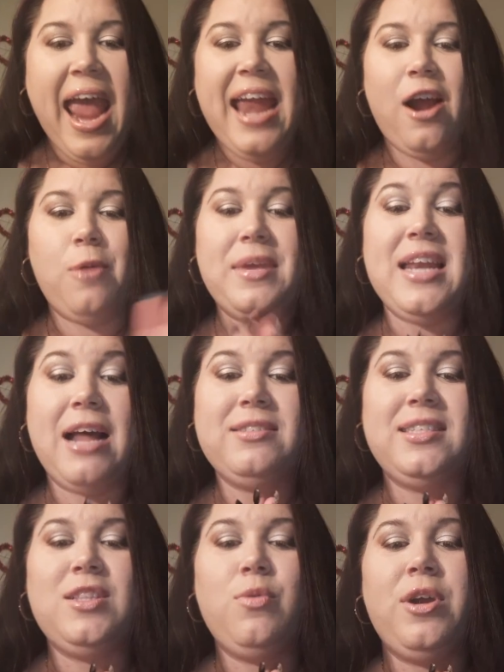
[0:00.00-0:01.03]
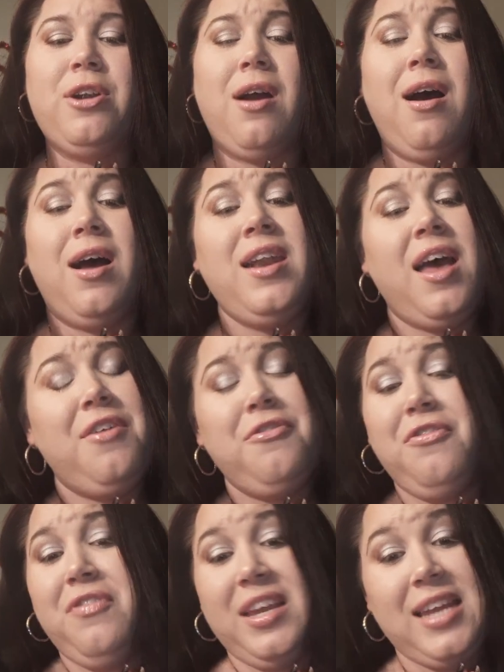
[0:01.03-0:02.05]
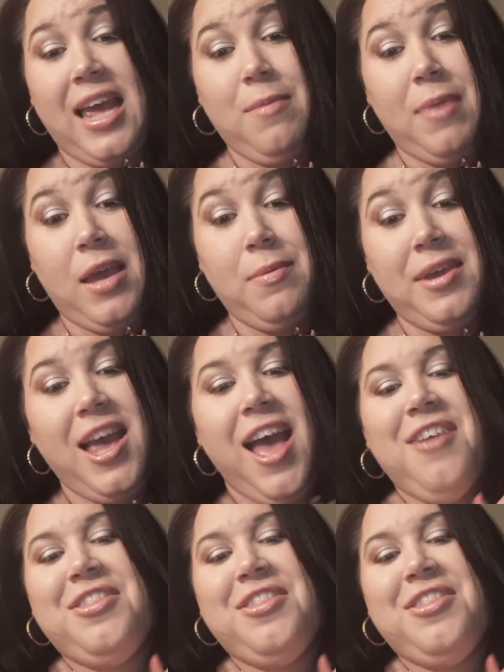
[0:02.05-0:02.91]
and I'll be announcing the winner on V-Day, baby,